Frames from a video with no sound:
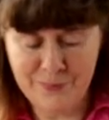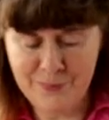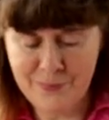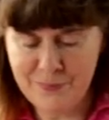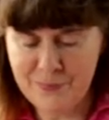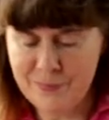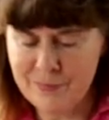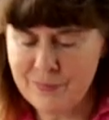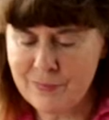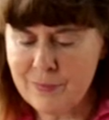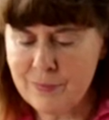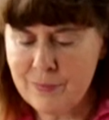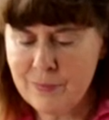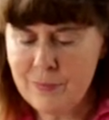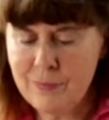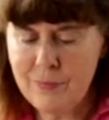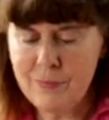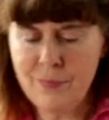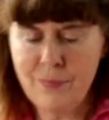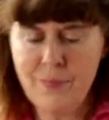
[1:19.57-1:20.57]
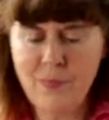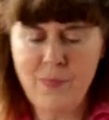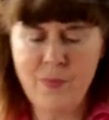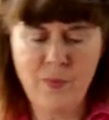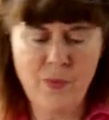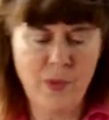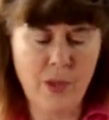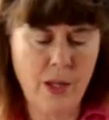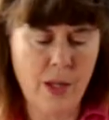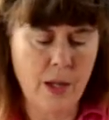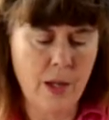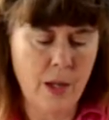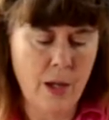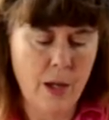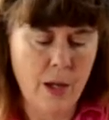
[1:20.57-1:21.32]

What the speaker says: [no speech]